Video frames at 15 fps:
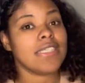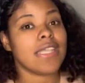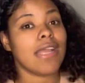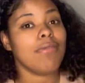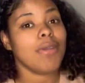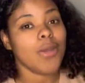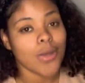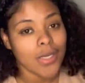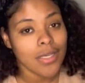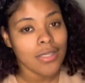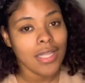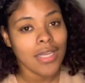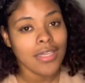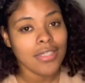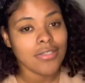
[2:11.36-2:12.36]
I record a
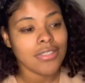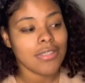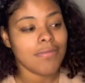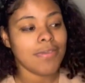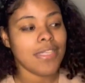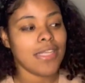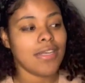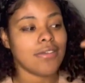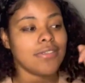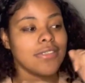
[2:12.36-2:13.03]
lot of YouTube videos.